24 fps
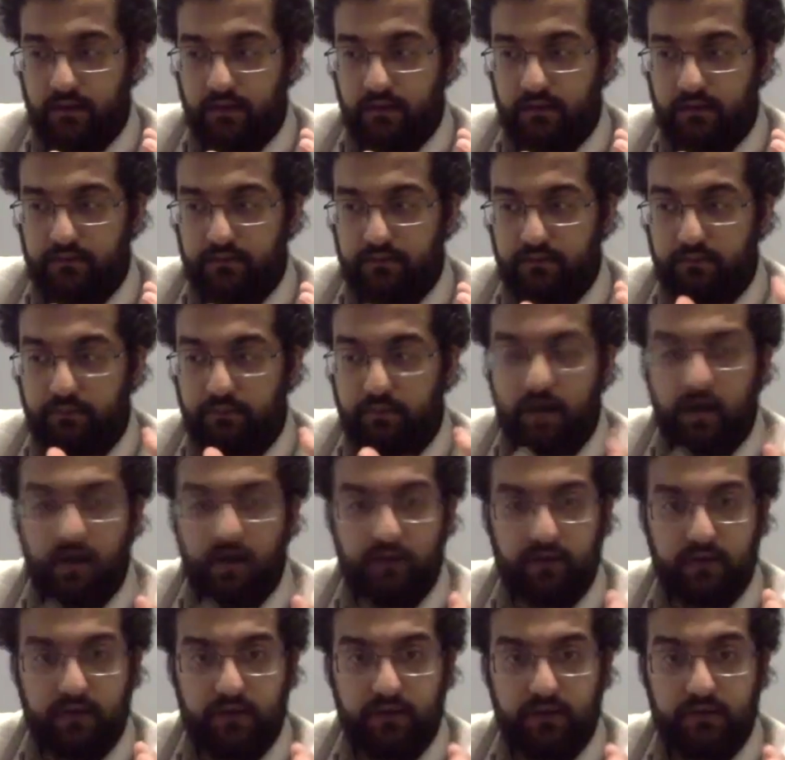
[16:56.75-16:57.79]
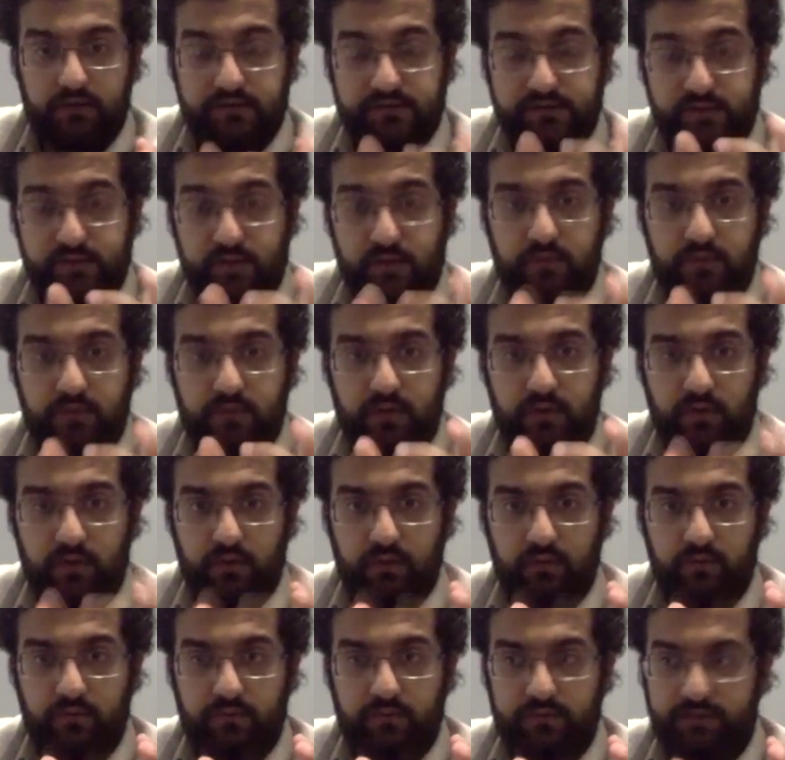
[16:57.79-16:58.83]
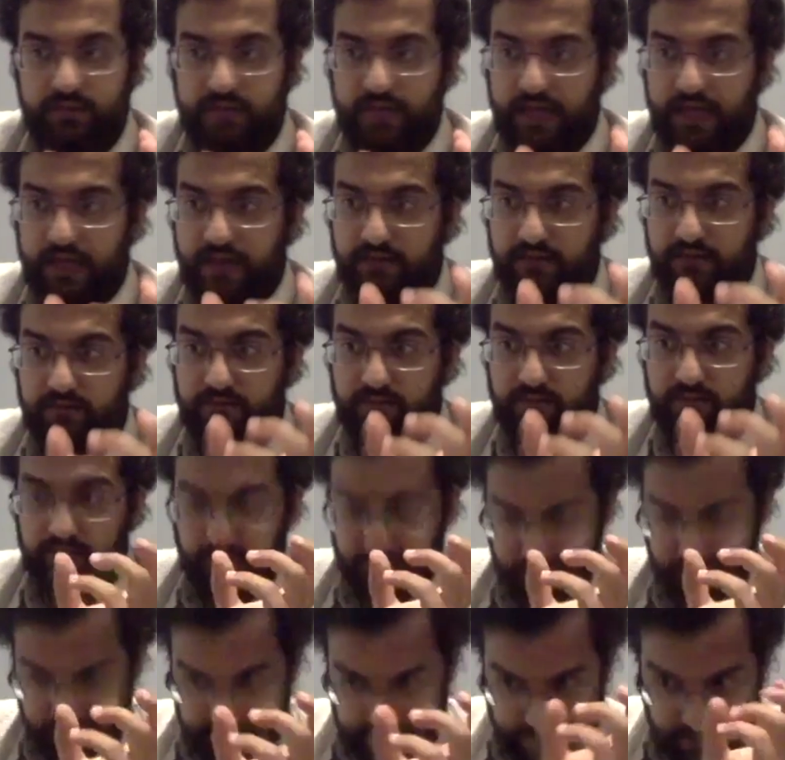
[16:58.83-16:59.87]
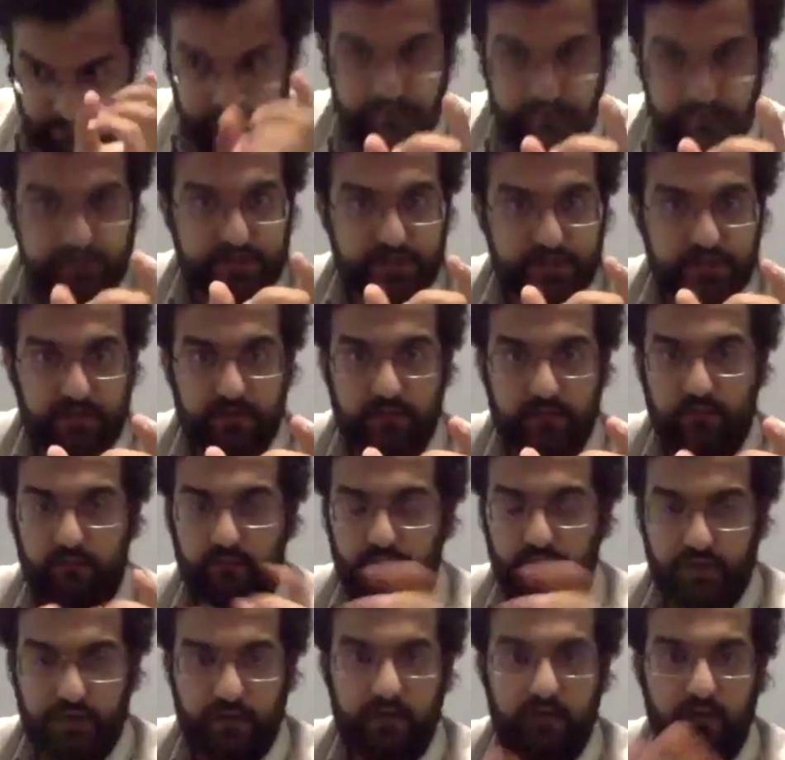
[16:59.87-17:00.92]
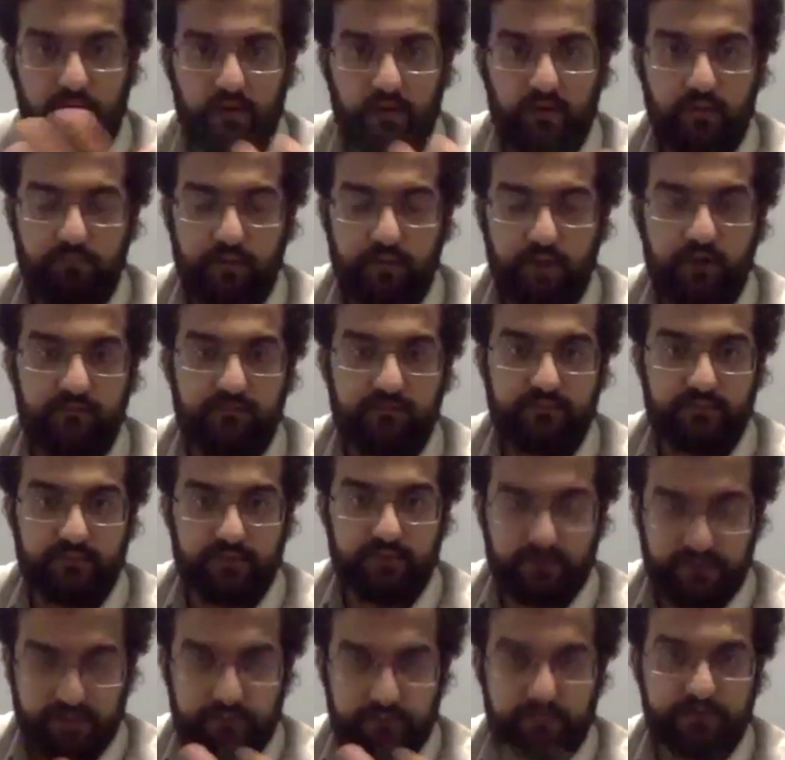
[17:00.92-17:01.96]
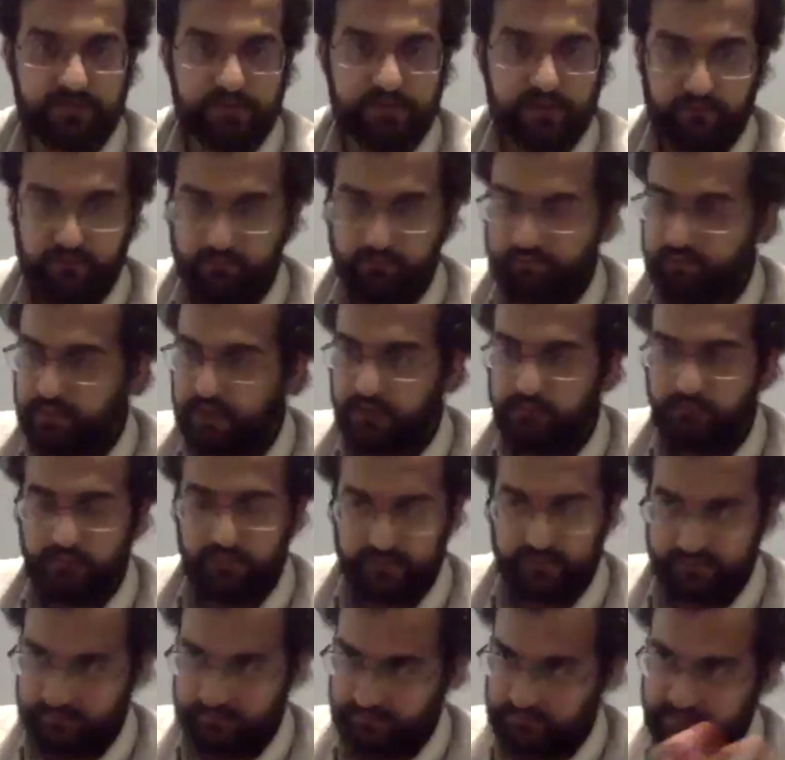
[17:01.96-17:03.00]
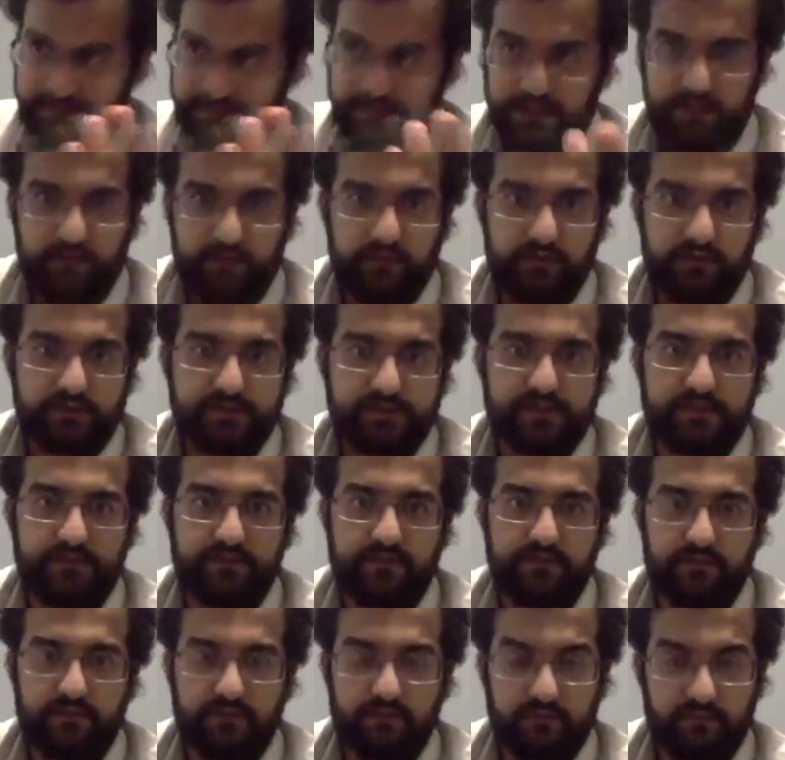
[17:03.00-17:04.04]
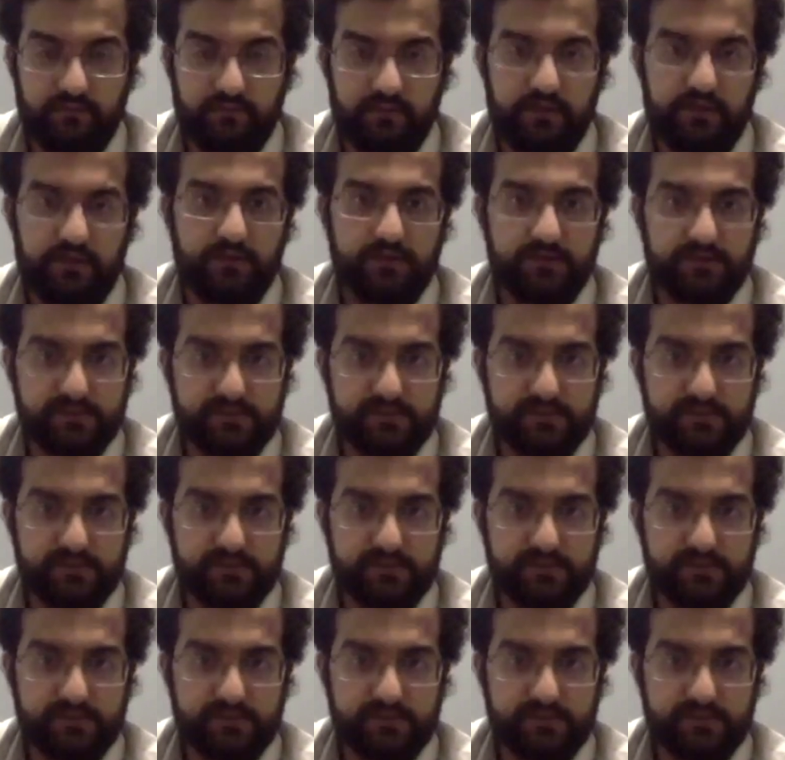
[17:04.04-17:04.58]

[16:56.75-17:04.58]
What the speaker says: the power so low that the temperature wouldn't go above the temperature of your brain, let's say 37 degrees